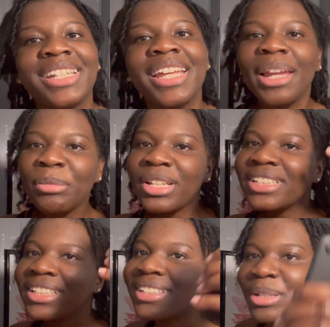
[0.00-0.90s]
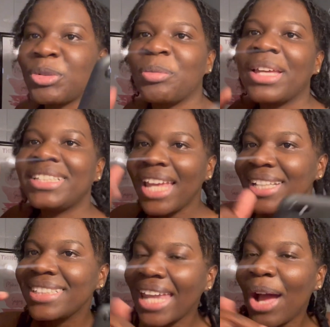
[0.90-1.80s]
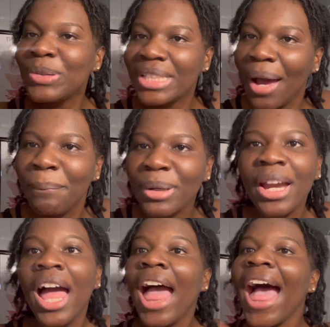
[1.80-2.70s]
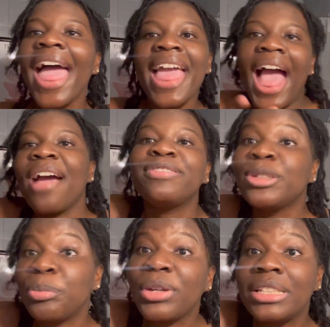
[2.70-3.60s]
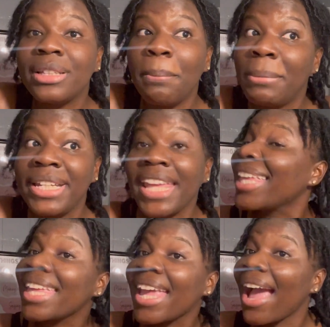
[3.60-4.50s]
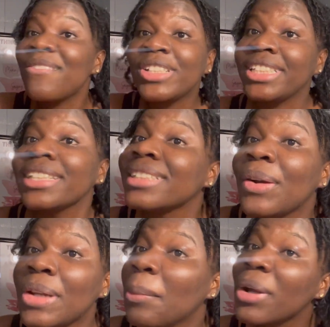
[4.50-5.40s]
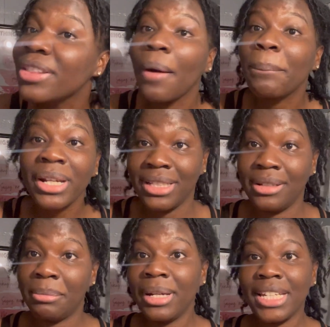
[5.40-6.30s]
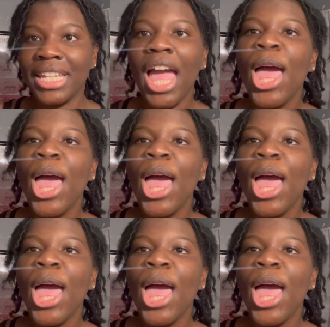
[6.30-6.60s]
And I'm going to text him on my text now number. I have to prank somebody. I can't have a text now number and not prank somebody.